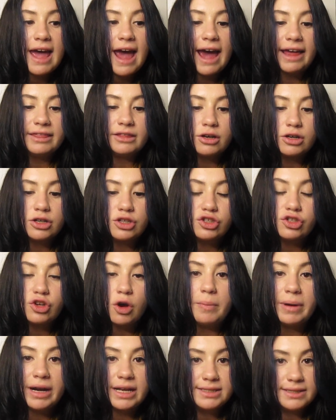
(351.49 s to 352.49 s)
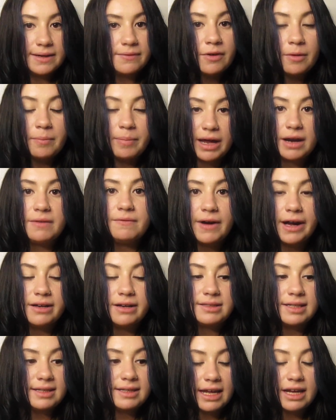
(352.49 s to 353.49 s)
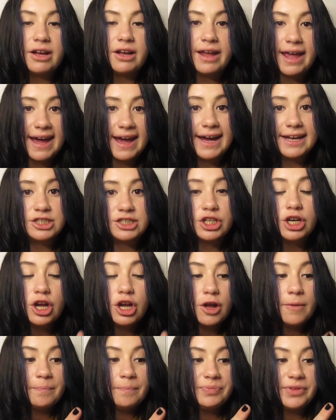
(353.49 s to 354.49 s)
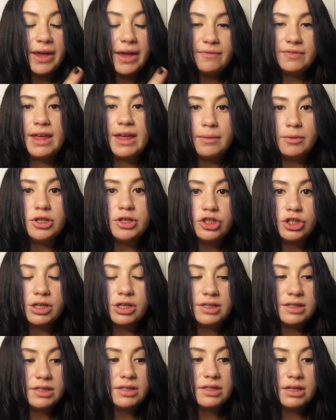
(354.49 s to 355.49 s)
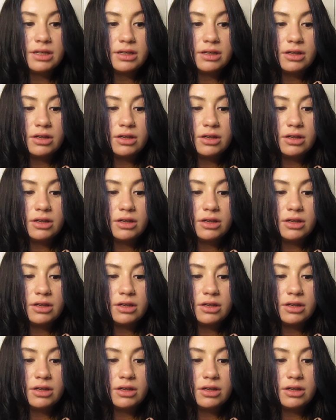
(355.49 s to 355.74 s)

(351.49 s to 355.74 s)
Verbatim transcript: and there are so many different pedophiles that they could catch if they would just